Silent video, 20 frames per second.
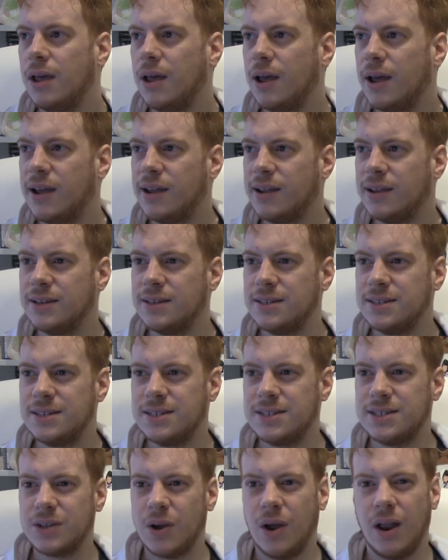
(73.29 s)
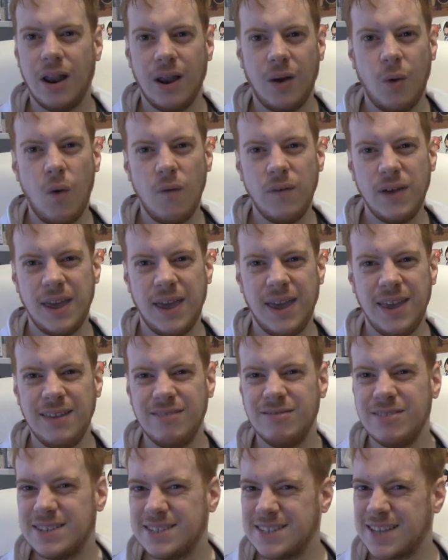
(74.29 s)
And over
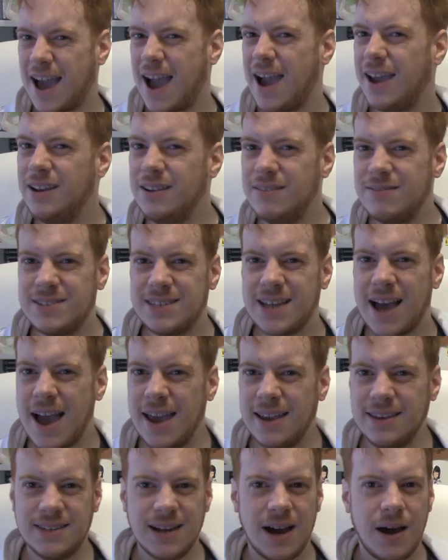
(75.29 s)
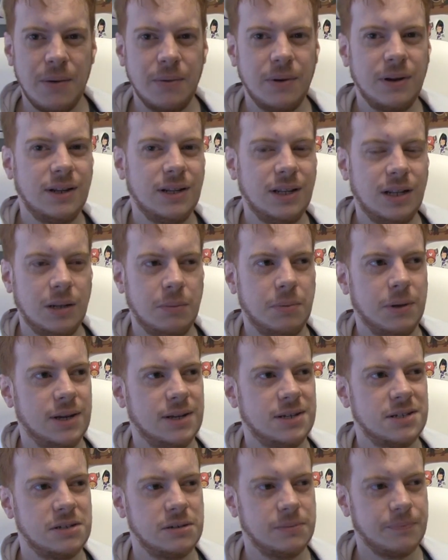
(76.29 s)
here, it's kind of died down a little
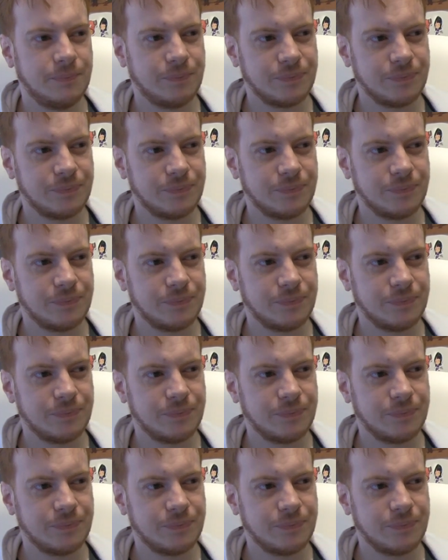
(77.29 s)
bit.